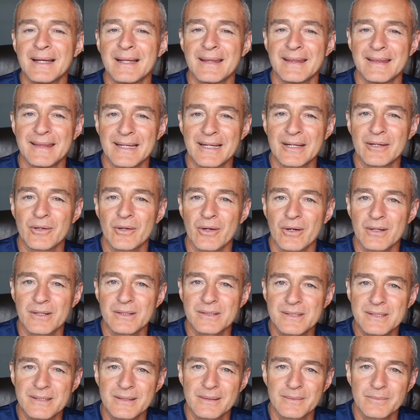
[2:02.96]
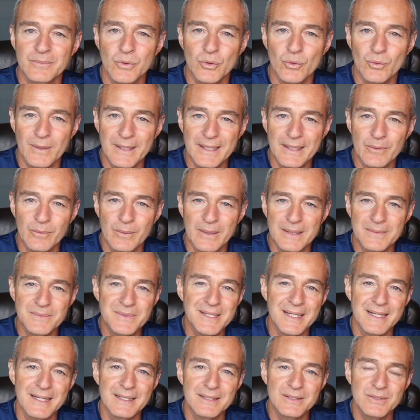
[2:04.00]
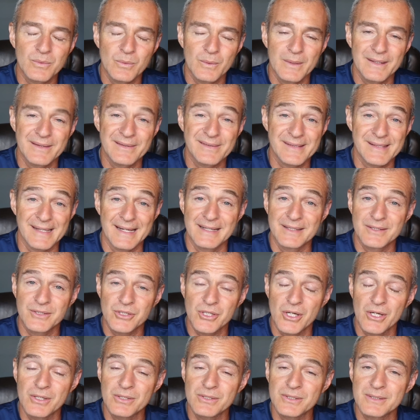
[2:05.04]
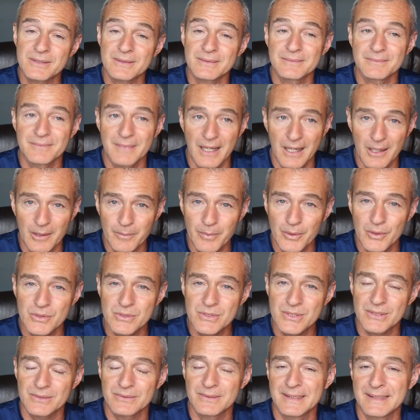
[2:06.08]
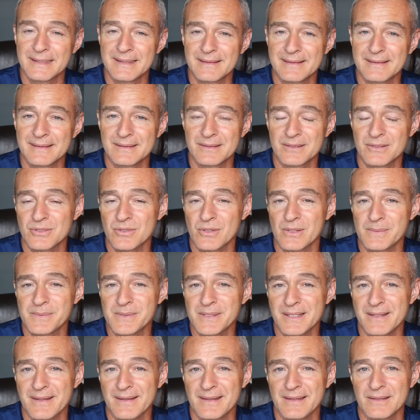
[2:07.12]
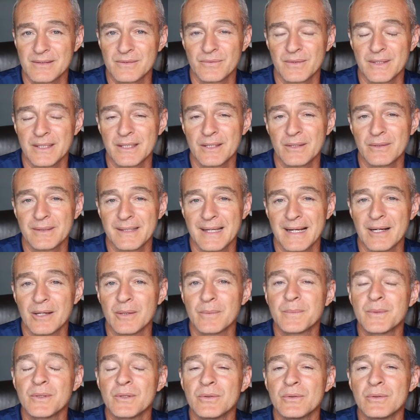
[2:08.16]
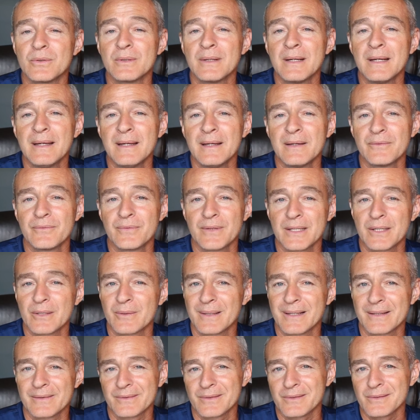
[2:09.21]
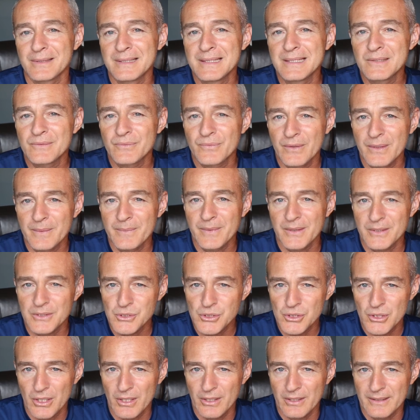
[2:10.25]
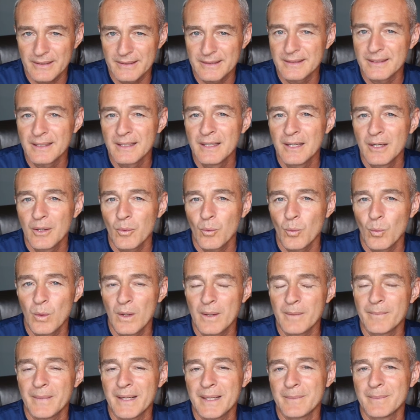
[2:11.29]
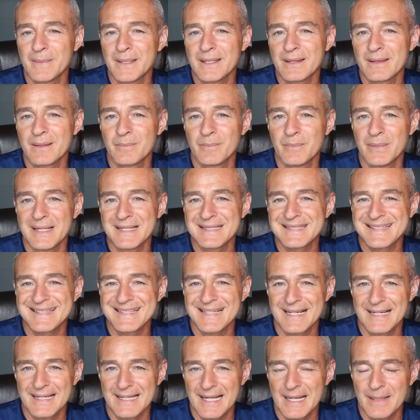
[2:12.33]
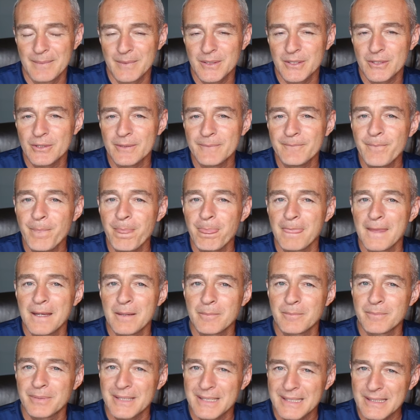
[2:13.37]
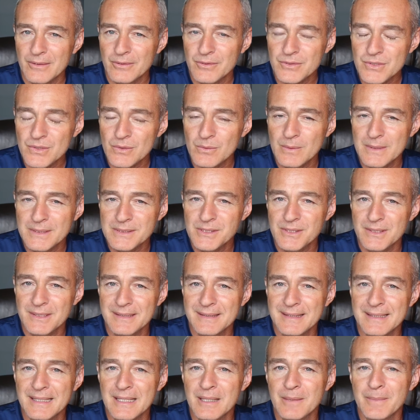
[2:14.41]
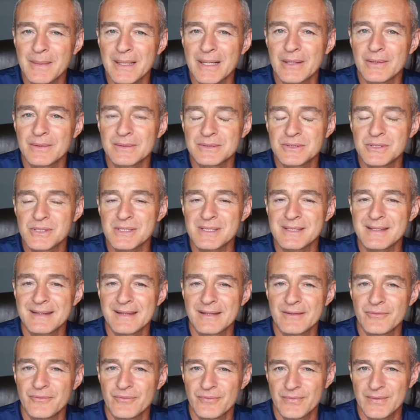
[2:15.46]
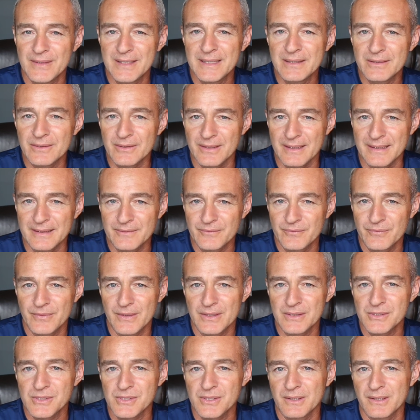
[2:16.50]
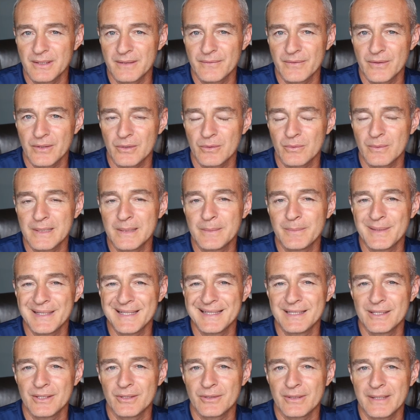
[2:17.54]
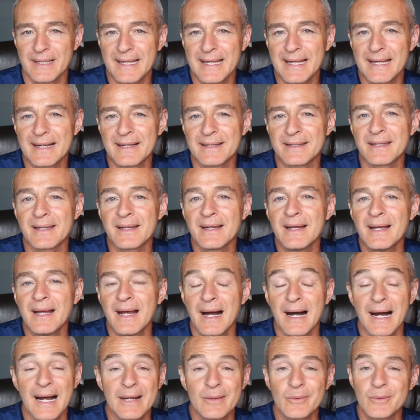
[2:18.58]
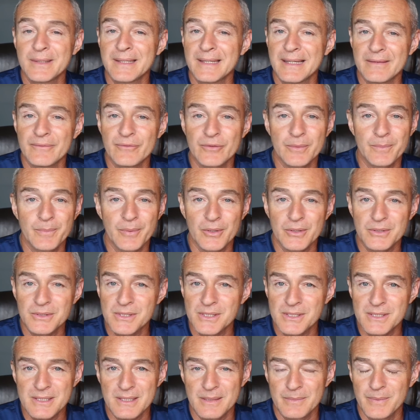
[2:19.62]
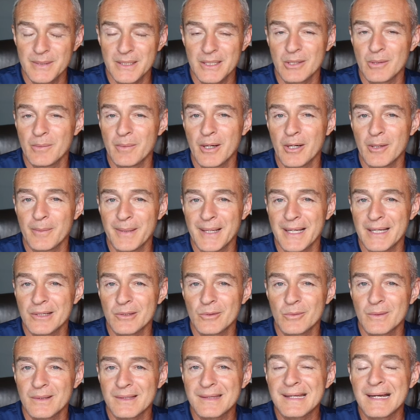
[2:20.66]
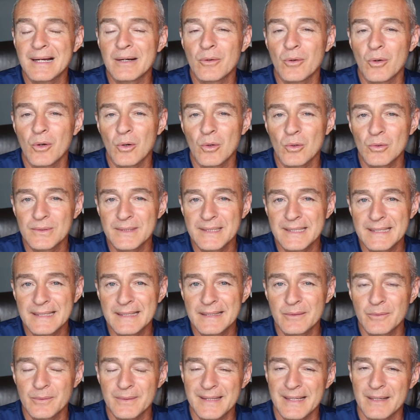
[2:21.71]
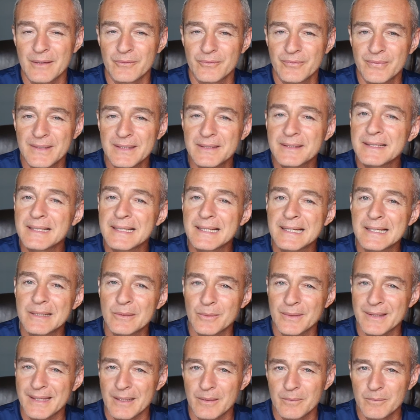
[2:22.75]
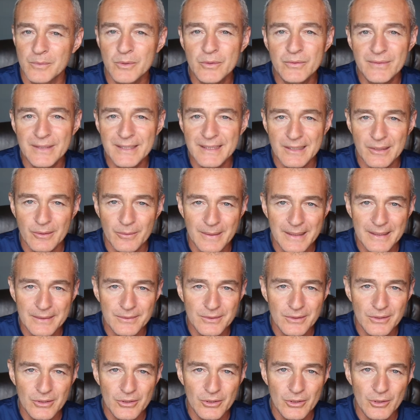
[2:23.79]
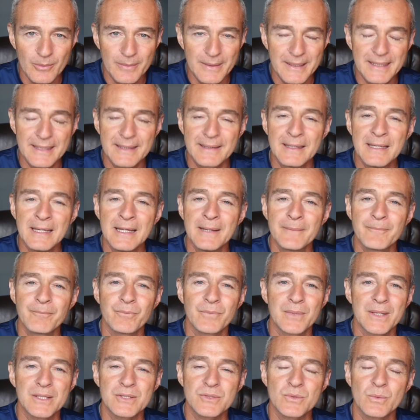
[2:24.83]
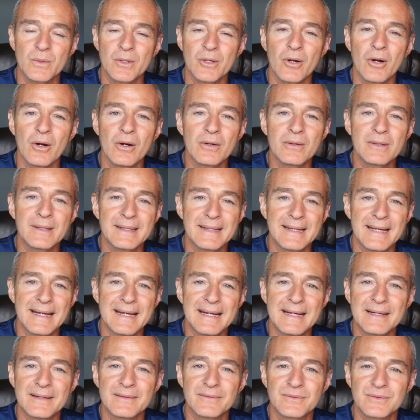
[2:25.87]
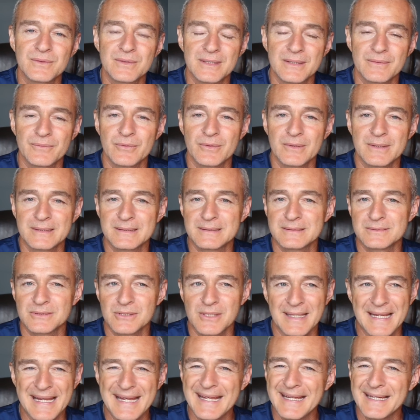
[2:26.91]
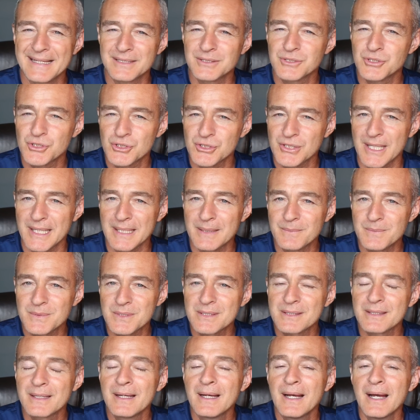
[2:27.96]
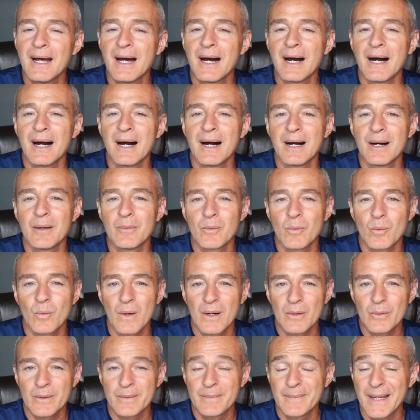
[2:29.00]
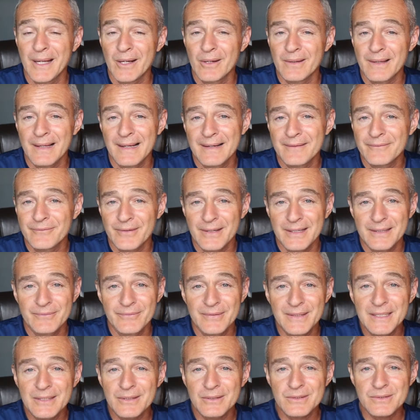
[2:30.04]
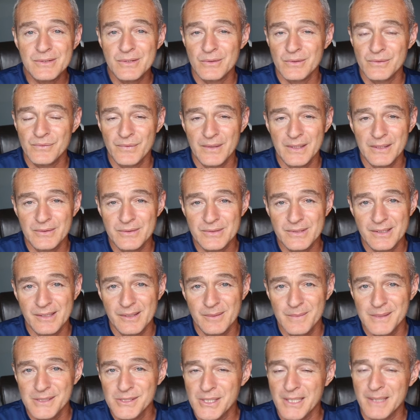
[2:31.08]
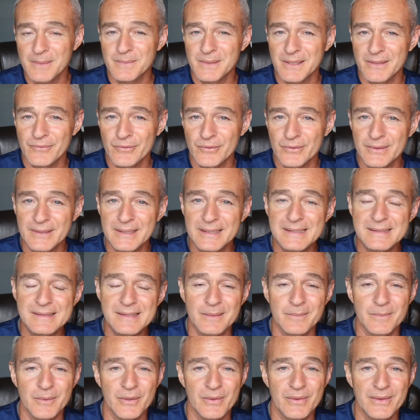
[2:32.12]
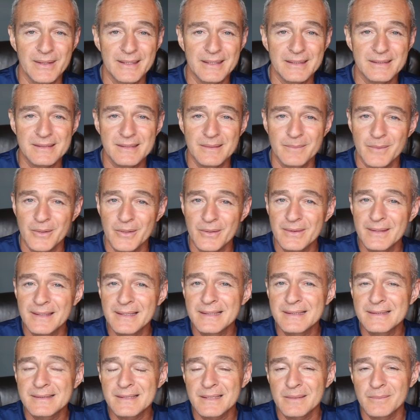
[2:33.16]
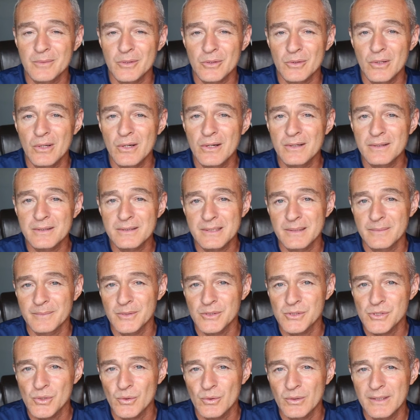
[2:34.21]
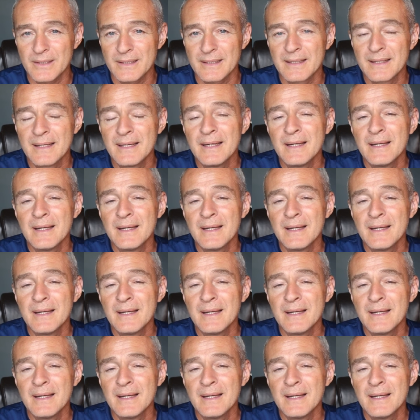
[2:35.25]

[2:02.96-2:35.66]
There are some great websites with size charts. I'll post a link in the description of this video to help you figure out, at least from the chart, what might be the best diameter. But I also want you to think about just the feel and function of the grip in your hand. I would never purchase a pickleball paddle without holding it, without feeling it, without moving it around a little bit, because we're all going to have different hand shapes. While we may all have 5 fingers, those fingers are going to be shaped differently. Some are thick, some are thin, some are long, some are short.